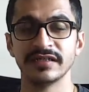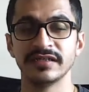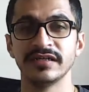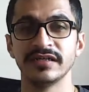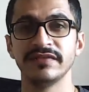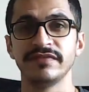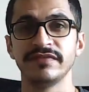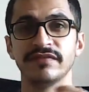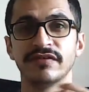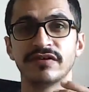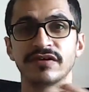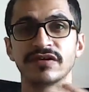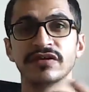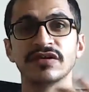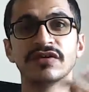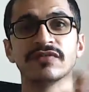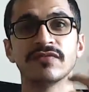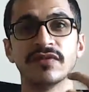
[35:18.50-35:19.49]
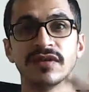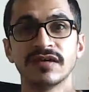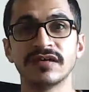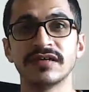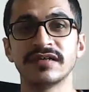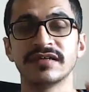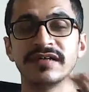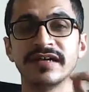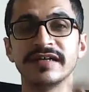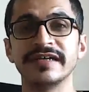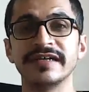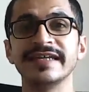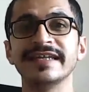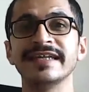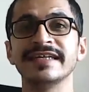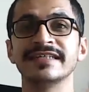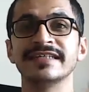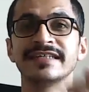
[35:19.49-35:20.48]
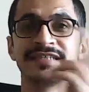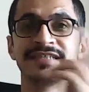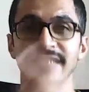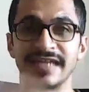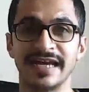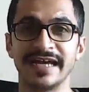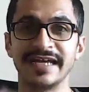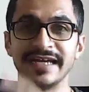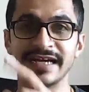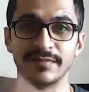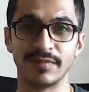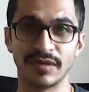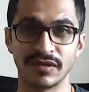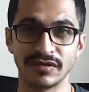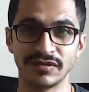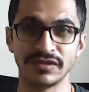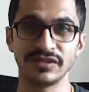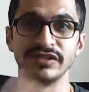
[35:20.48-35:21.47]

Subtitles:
If you want to know what the teenager is lying about,